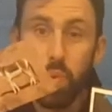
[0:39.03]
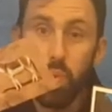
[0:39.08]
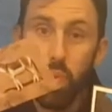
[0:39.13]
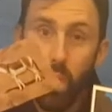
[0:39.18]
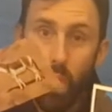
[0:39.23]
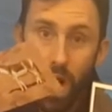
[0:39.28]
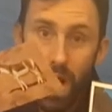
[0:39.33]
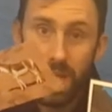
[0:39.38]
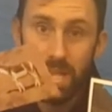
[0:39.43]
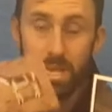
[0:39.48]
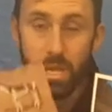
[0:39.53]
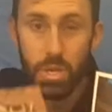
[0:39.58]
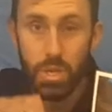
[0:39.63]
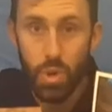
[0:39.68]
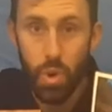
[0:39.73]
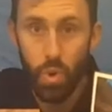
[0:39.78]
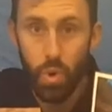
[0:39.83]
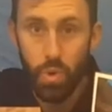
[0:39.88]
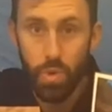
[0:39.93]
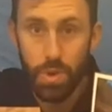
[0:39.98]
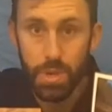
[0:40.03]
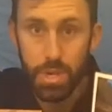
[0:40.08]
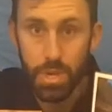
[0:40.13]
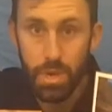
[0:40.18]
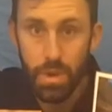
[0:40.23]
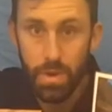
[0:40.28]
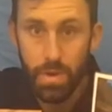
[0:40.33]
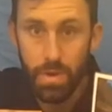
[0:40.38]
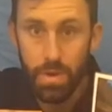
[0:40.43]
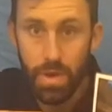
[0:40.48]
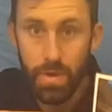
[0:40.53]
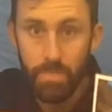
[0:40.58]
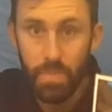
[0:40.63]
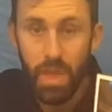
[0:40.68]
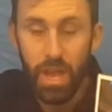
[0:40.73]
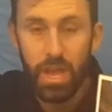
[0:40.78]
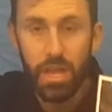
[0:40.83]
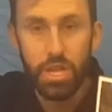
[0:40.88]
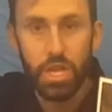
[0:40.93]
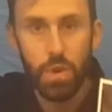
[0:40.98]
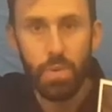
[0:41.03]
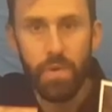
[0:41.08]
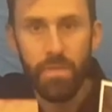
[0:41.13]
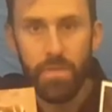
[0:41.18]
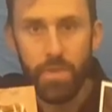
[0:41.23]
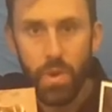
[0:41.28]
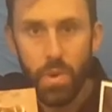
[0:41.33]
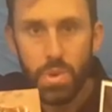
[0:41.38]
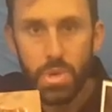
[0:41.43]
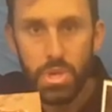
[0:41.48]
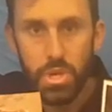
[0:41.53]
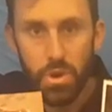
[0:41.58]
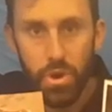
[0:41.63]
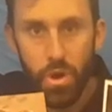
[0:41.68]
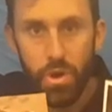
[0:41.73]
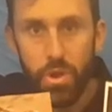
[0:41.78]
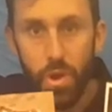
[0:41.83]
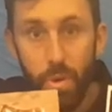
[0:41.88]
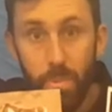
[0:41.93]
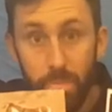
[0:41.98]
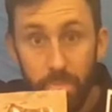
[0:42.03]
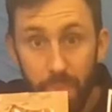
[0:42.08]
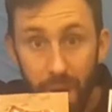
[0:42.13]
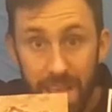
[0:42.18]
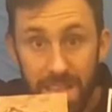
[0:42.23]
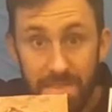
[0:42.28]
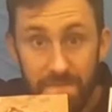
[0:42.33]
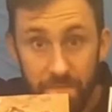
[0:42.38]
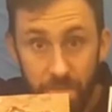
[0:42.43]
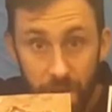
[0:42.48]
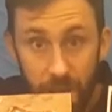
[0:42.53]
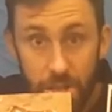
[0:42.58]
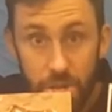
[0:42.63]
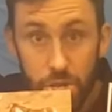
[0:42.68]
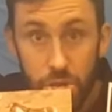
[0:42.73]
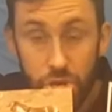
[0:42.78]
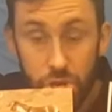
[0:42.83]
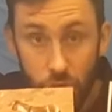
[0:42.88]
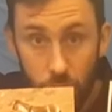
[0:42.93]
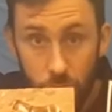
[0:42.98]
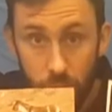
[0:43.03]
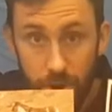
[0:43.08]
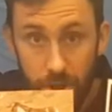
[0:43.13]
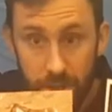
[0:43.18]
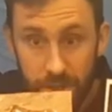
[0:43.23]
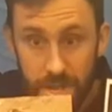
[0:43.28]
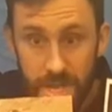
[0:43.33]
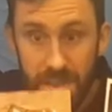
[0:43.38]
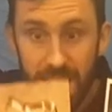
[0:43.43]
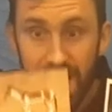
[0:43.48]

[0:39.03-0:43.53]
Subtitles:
twice as tall as you. So if you stood on your best friend's shoulders,